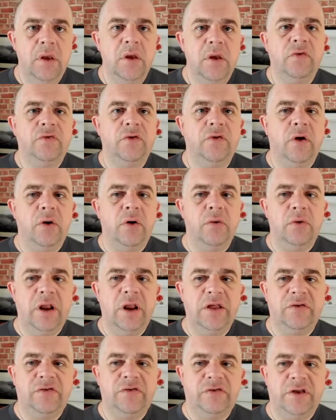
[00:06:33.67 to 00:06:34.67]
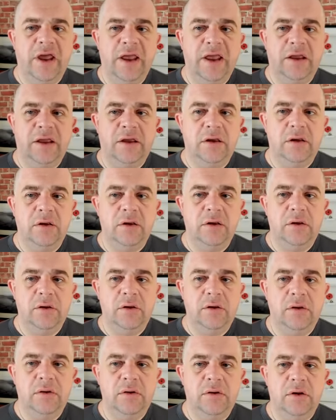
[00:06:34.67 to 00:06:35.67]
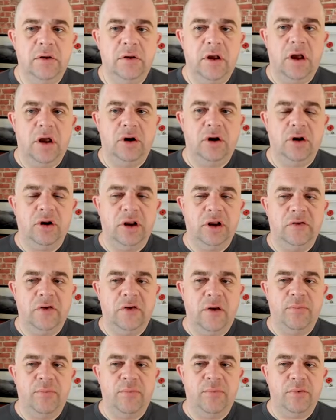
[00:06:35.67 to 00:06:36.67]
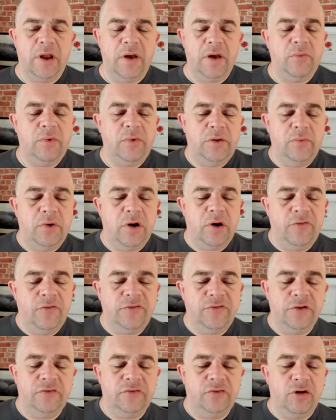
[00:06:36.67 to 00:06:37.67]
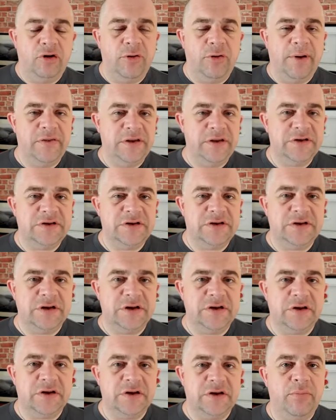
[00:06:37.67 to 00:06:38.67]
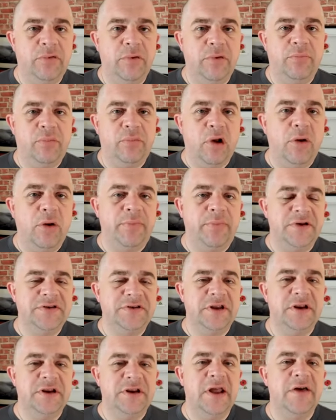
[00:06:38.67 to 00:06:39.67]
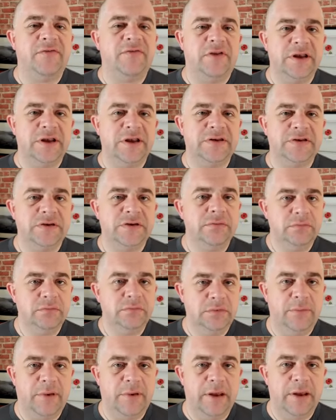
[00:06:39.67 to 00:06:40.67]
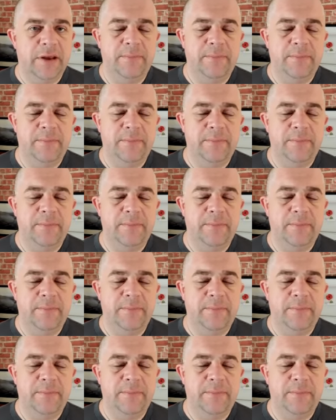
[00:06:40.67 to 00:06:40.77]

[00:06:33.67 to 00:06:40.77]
So let's take a good example, right? We often talk about this as an example of Blockbuster and Netflix debate.